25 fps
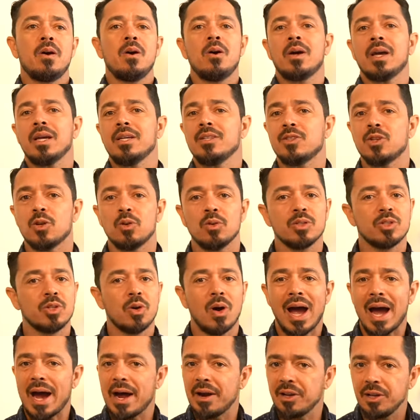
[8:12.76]
Okay, so so
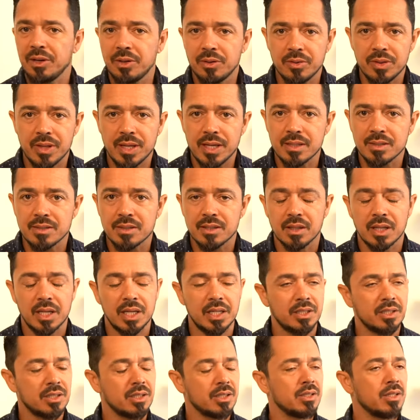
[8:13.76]
how do you do the
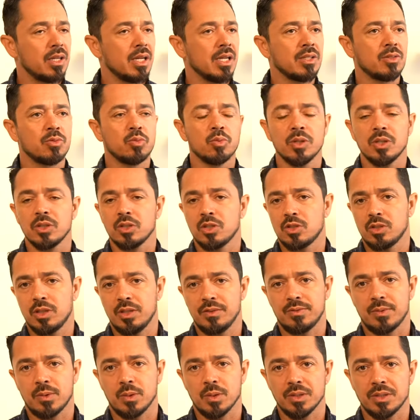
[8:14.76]
insulation? It's real
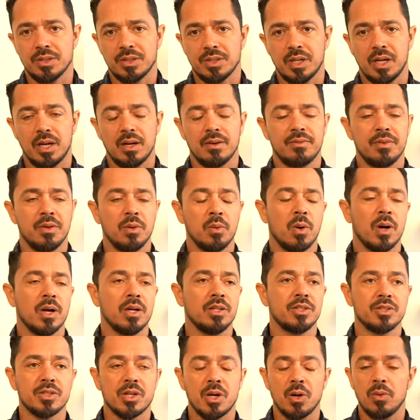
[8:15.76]
straightforward stuff. You want
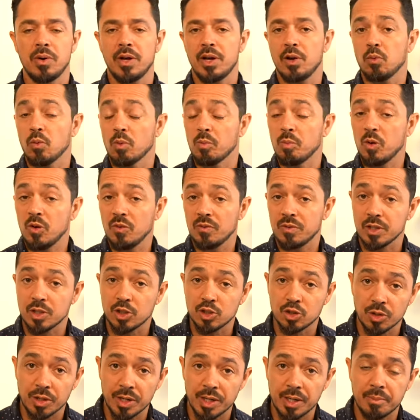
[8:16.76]
to just go in and remove the
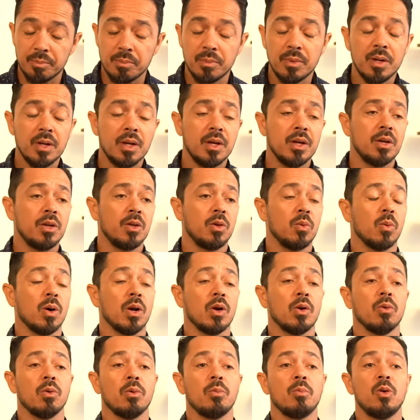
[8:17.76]
trim. You want
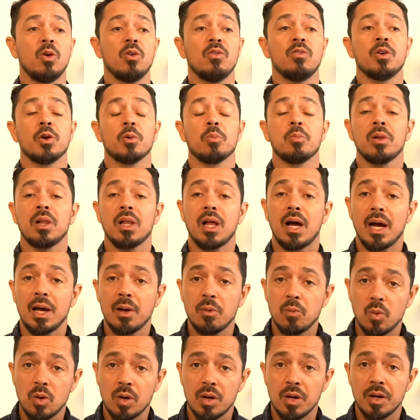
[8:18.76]
to remove your
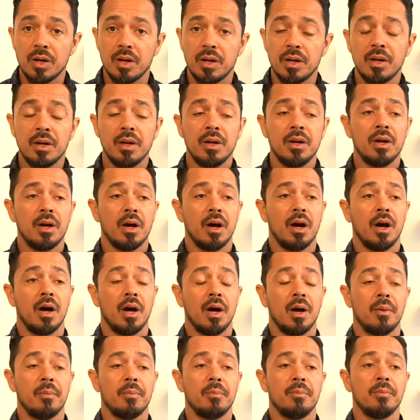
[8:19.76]
plywood
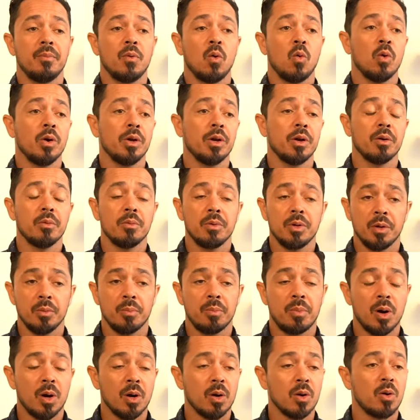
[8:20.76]
um, or your, your
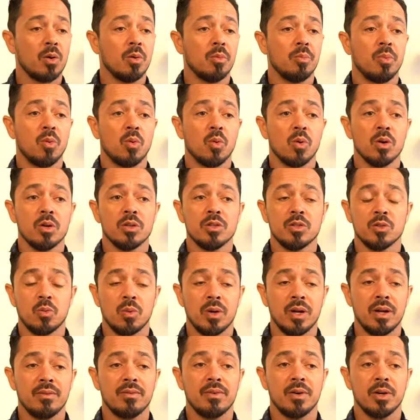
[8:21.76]
particle boards or
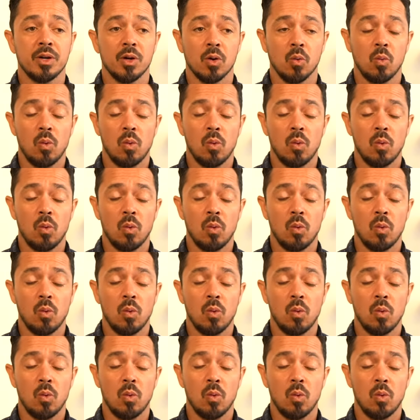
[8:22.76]
whatever your